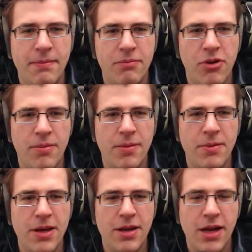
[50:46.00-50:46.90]

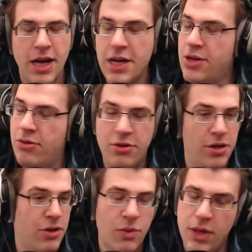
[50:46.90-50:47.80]
probably, I don't know
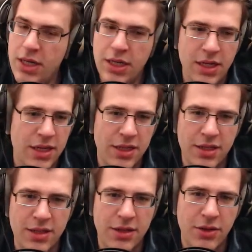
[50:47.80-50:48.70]
what he
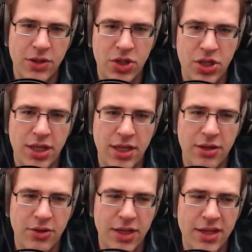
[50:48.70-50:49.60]
is, or she,
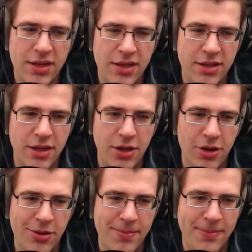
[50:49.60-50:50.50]
or it, it's a
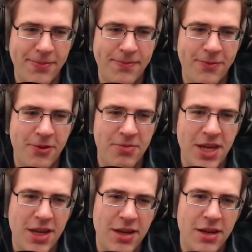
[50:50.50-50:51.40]
herm for me.